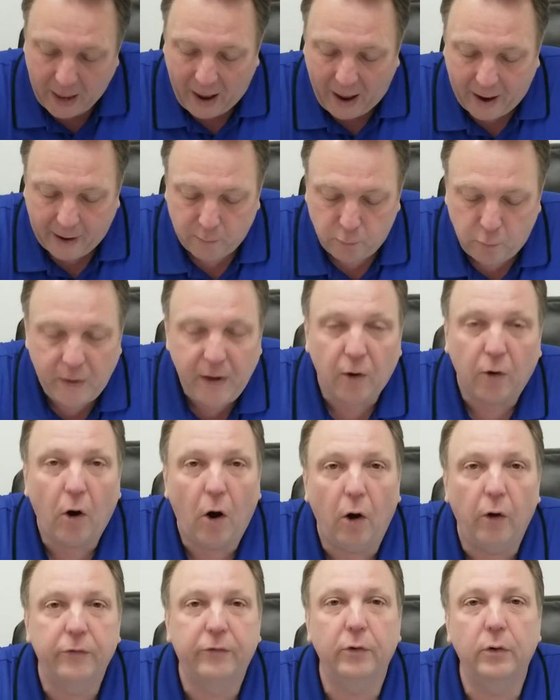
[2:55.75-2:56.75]
And we are
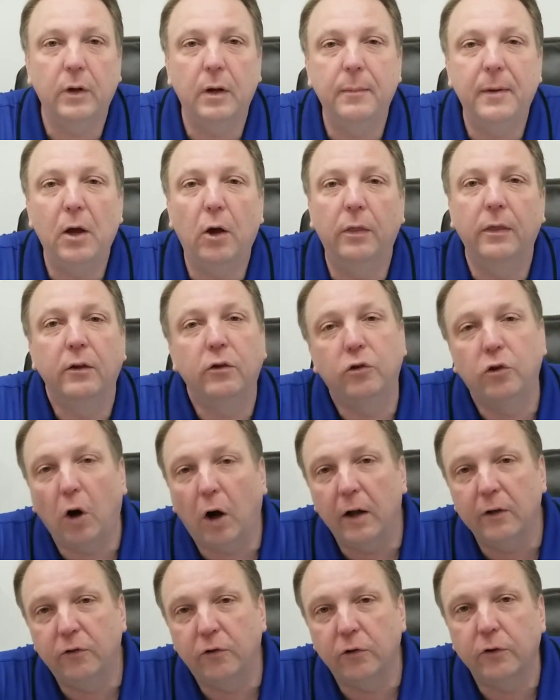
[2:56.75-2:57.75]
also going to be on the
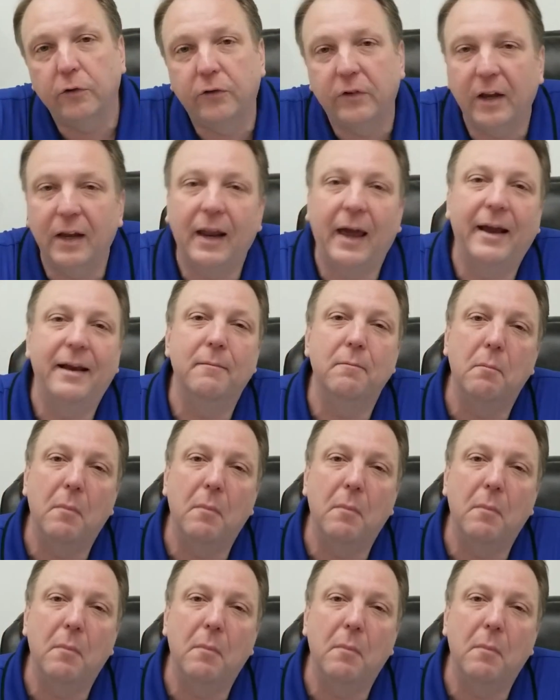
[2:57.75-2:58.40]
Dodgers tonight,